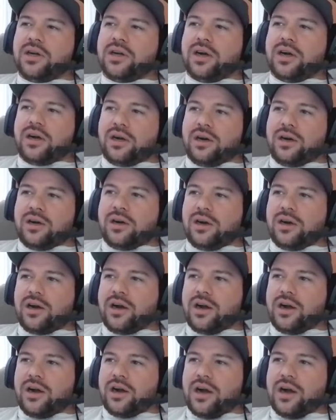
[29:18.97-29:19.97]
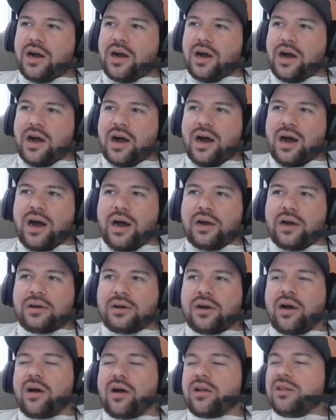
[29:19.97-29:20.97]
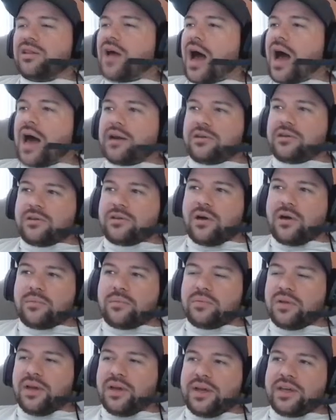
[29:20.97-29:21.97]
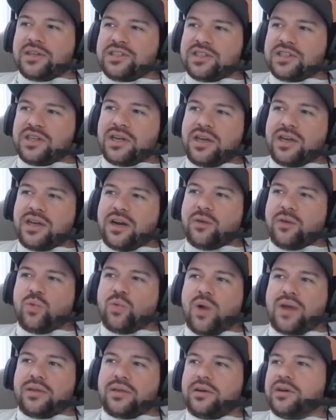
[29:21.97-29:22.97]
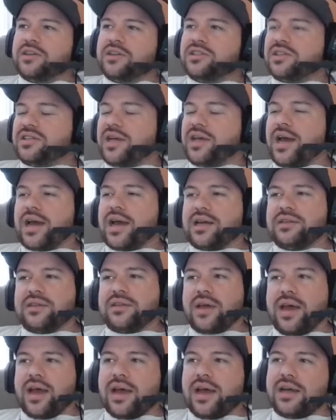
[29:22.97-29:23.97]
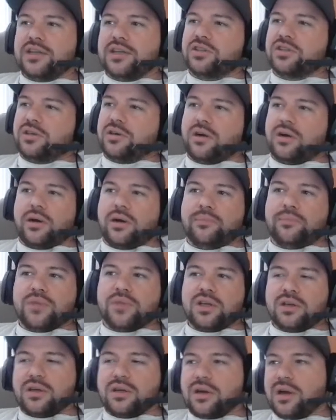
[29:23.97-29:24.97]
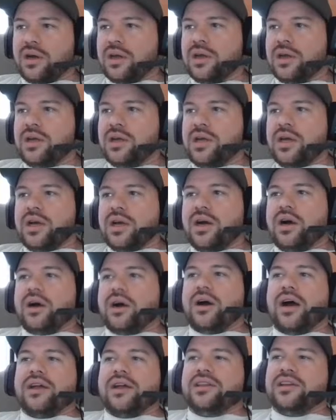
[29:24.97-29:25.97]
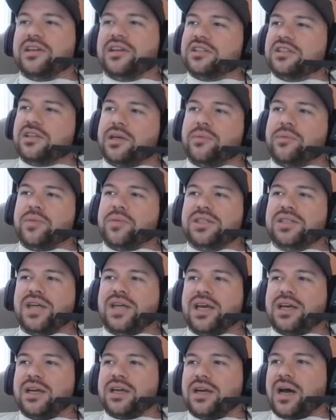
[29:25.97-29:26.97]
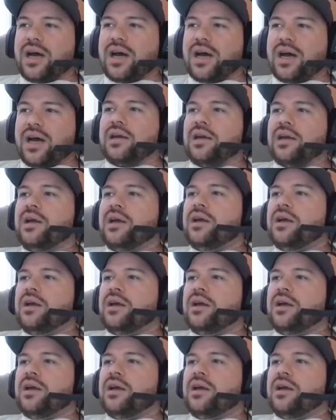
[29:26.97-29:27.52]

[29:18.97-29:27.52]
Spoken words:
on a lot of run plays, whether it's attacking the edge or up the gut. I think he's going to be taking on